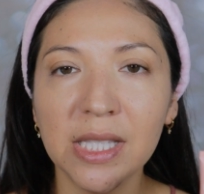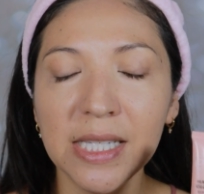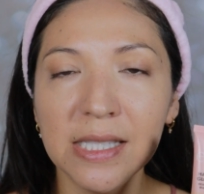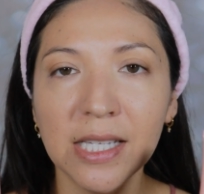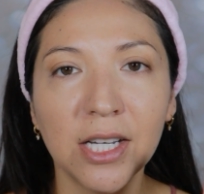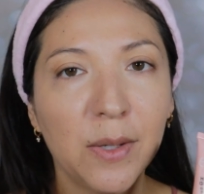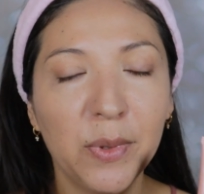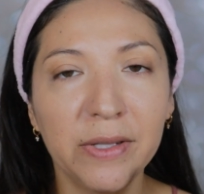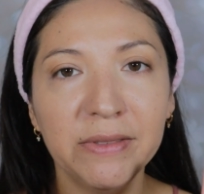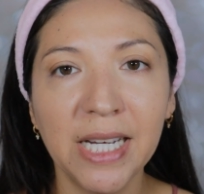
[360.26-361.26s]
this a
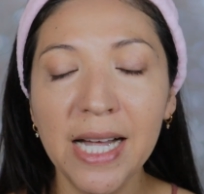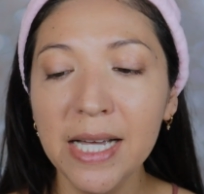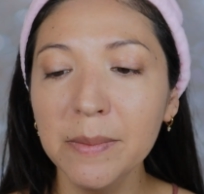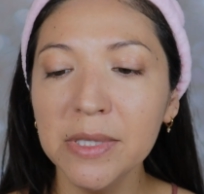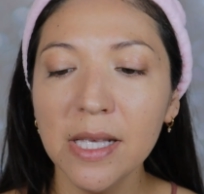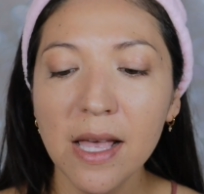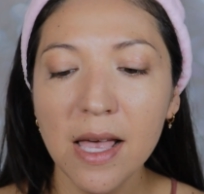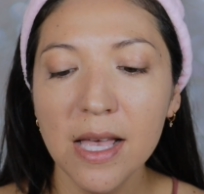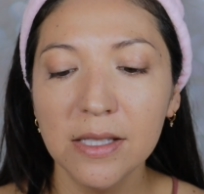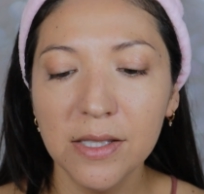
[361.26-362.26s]
couple of times.
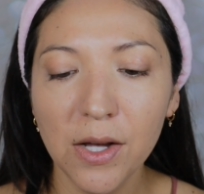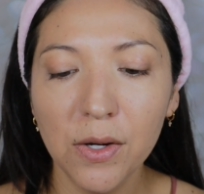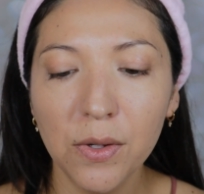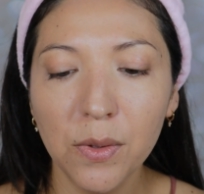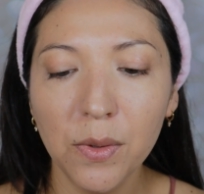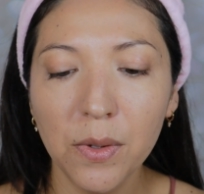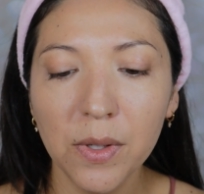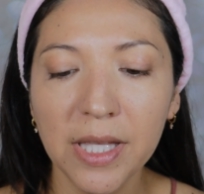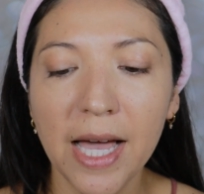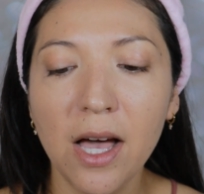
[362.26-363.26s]
So
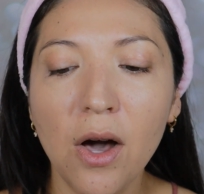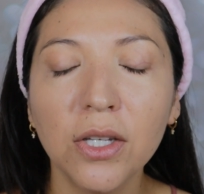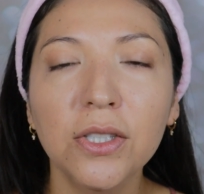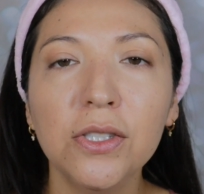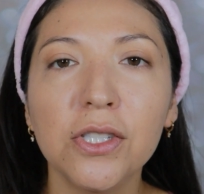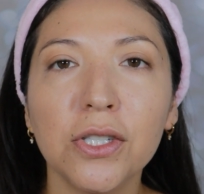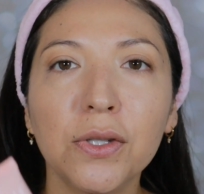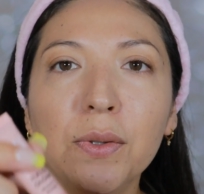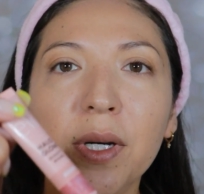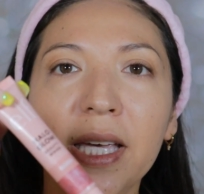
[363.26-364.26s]
yeah, all you
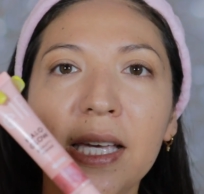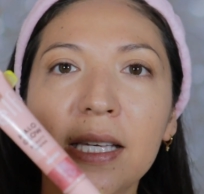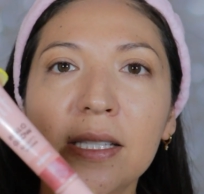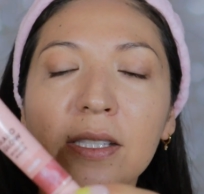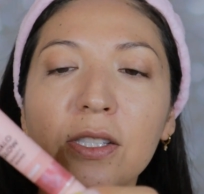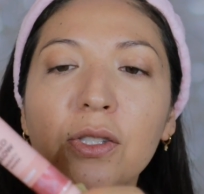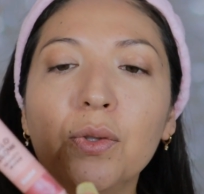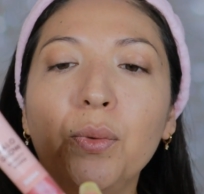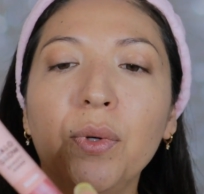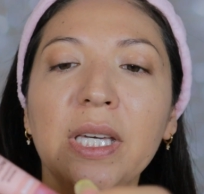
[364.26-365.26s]
do is
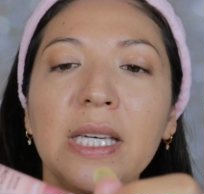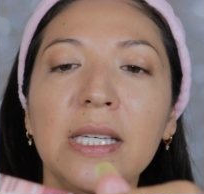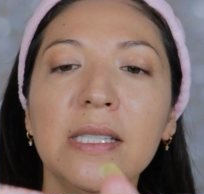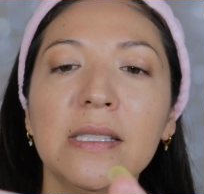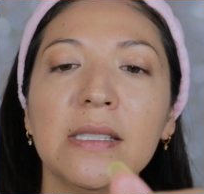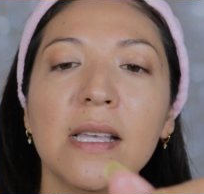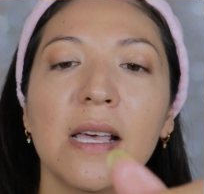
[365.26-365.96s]
squeeze.